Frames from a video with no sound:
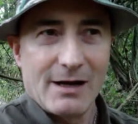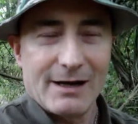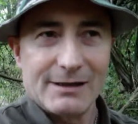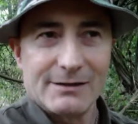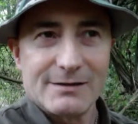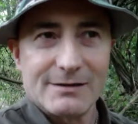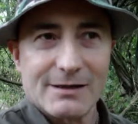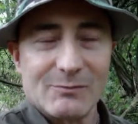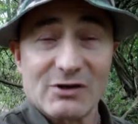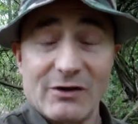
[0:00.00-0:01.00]
and
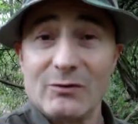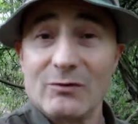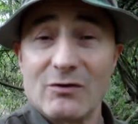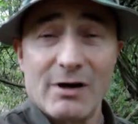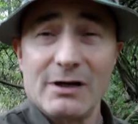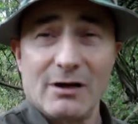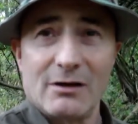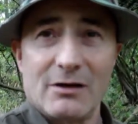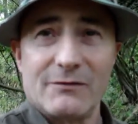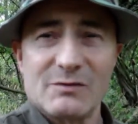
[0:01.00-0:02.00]
so I thought, great, you
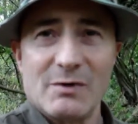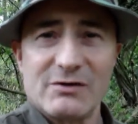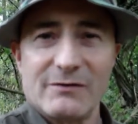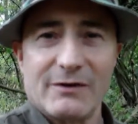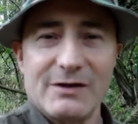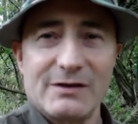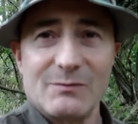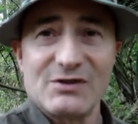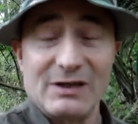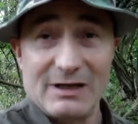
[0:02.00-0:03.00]
know, if it's motivated
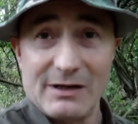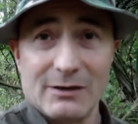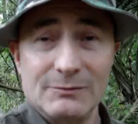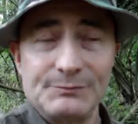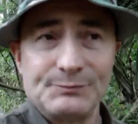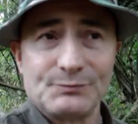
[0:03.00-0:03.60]
him to get out,